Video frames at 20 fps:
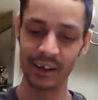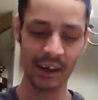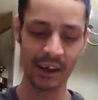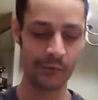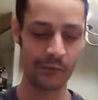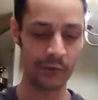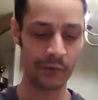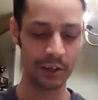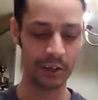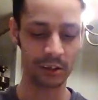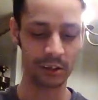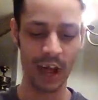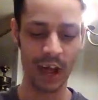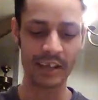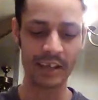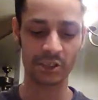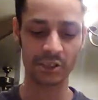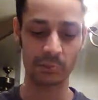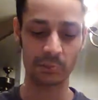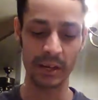if he
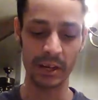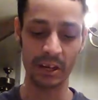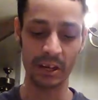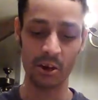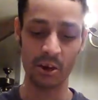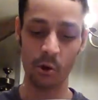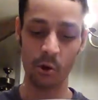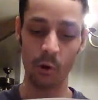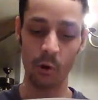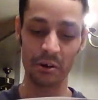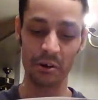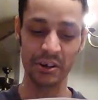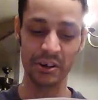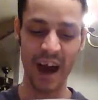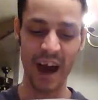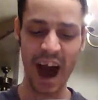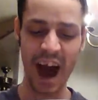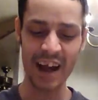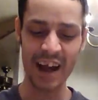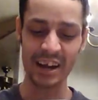likes me or
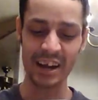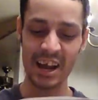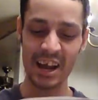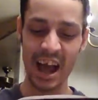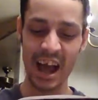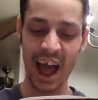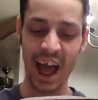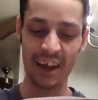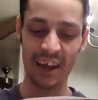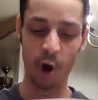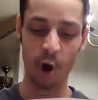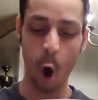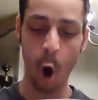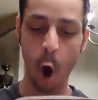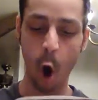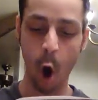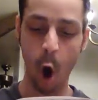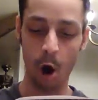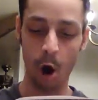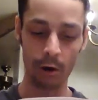not at
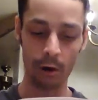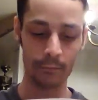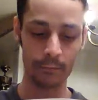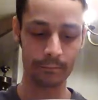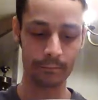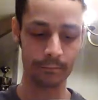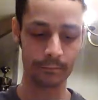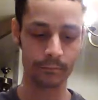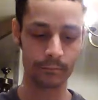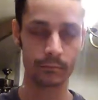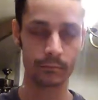all.